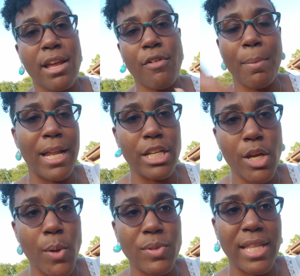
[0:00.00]
Everybody
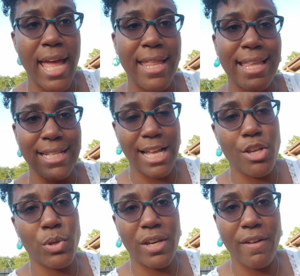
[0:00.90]
knows that that's how
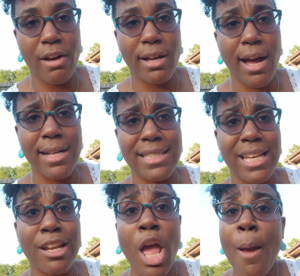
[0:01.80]
you give out
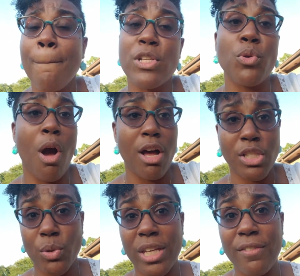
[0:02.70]
content. But you
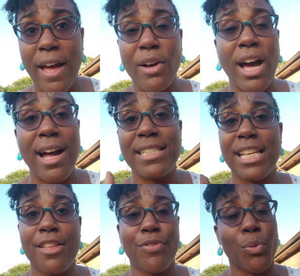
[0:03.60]
also give out
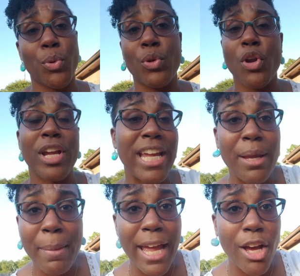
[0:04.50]
content through your
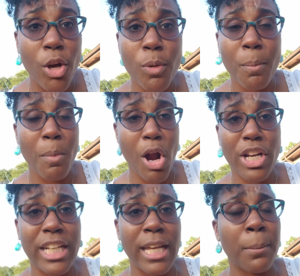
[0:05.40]
email
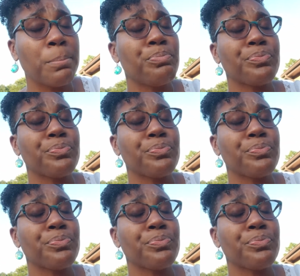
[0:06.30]
marketing.